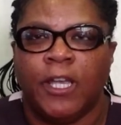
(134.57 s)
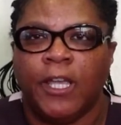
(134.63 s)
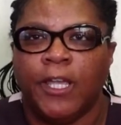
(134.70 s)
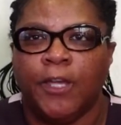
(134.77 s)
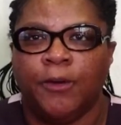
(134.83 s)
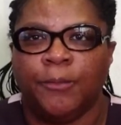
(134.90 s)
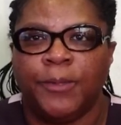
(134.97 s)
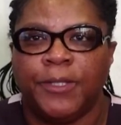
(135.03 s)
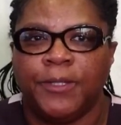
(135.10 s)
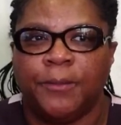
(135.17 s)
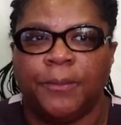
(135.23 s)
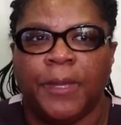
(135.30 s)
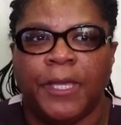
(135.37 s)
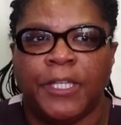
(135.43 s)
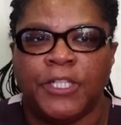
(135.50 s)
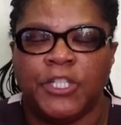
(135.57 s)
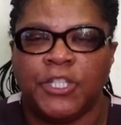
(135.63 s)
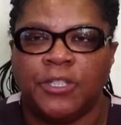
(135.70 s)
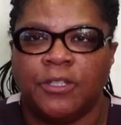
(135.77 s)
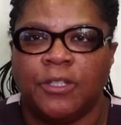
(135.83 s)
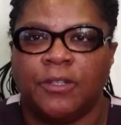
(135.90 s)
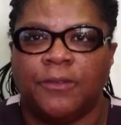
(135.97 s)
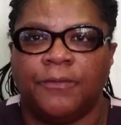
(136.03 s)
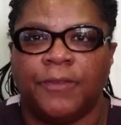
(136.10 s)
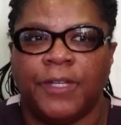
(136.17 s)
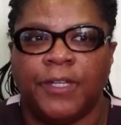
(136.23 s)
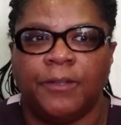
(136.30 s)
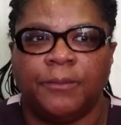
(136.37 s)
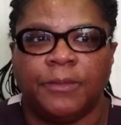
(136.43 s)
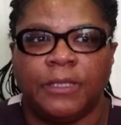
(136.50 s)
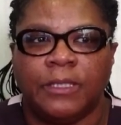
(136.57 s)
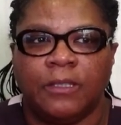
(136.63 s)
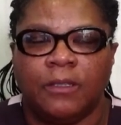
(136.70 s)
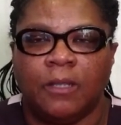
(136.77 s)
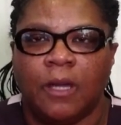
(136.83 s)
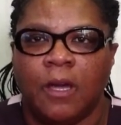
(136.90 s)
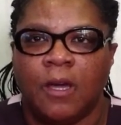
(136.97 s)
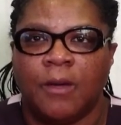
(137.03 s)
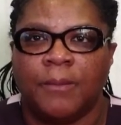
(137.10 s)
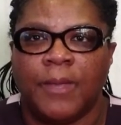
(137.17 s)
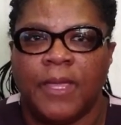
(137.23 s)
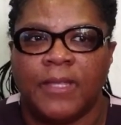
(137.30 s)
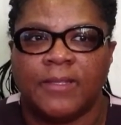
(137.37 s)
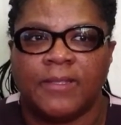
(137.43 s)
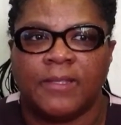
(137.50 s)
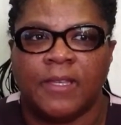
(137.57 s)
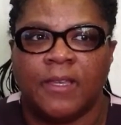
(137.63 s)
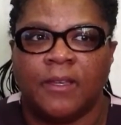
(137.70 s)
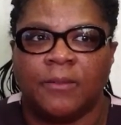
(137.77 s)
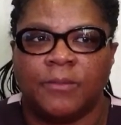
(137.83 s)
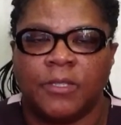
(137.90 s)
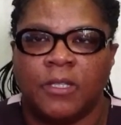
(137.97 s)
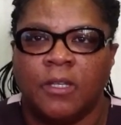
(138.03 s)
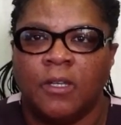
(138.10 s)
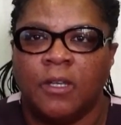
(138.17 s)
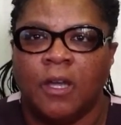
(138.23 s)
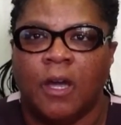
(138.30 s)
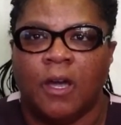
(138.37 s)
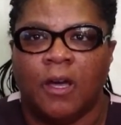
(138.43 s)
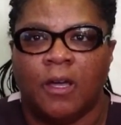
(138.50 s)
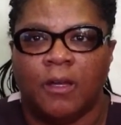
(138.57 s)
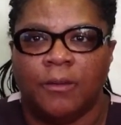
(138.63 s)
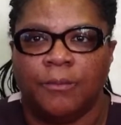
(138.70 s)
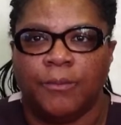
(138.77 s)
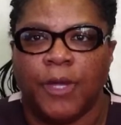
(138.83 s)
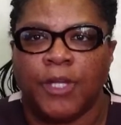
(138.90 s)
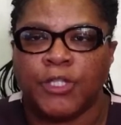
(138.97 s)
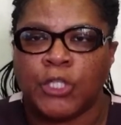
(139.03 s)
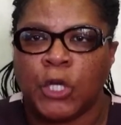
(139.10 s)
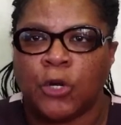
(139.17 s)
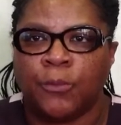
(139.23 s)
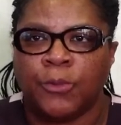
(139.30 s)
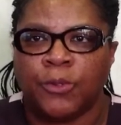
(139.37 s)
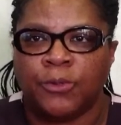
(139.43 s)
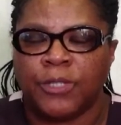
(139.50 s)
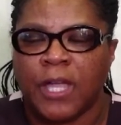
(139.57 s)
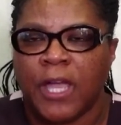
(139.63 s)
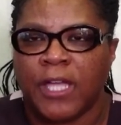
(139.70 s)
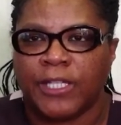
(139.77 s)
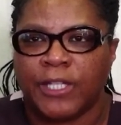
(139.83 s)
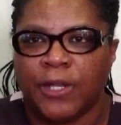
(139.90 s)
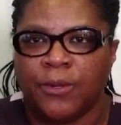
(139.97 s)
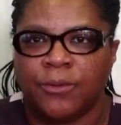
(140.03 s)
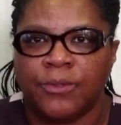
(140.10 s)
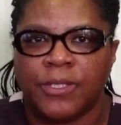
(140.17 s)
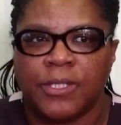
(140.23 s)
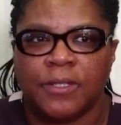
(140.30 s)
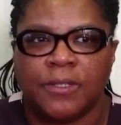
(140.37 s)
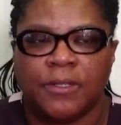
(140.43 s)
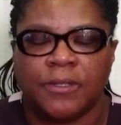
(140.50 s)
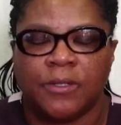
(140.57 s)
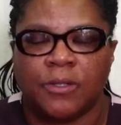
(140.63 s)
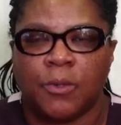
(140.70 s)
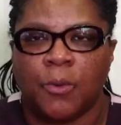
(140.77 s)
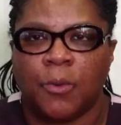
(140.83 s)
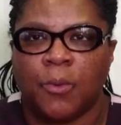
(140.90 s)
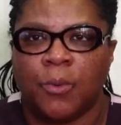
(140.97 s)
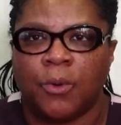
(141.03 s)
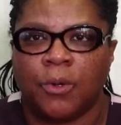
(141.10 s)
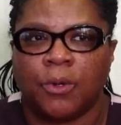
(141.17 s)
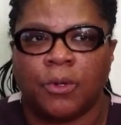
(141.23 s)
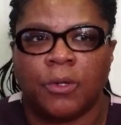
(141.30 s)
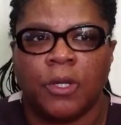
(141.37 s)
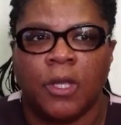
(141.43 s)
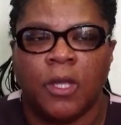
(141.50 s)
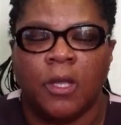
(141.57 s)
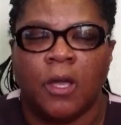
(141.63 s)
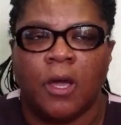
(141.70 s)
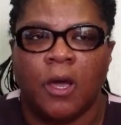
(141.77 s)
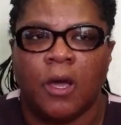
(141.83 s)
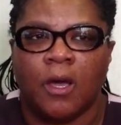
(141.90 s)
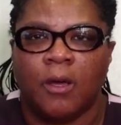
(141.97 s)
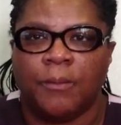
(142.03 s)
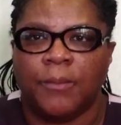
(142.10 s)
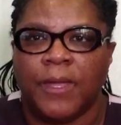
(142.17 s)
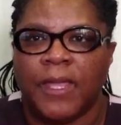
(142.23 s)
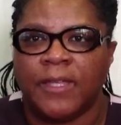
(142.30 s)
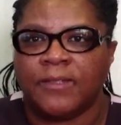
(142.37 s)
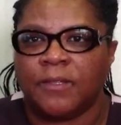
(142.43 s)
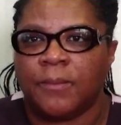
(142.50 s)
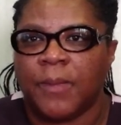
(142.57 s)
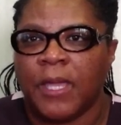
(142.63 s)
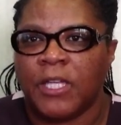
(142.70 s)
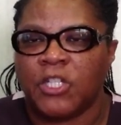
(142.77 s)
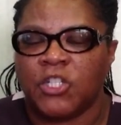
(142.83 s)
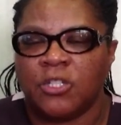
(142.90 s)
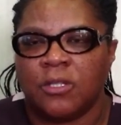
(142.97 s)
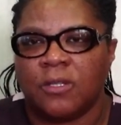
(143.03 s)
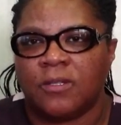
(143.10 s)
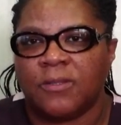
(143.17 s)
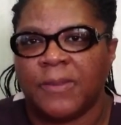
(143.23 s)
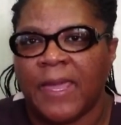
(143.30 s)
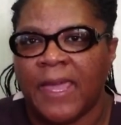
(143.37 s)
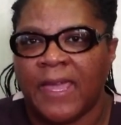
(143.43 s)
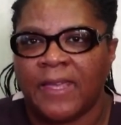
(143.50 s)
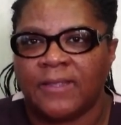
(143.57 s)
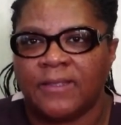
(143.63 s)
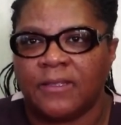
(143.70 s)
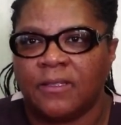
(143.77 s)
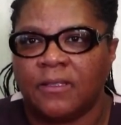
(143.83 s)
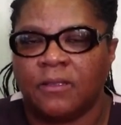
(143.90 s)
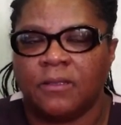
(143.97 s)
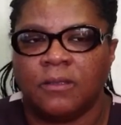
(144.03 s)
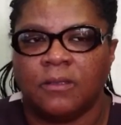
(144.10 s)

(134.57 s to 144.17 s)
helping a patient and a family accept a terminal diagnosis, or as a patient is passing,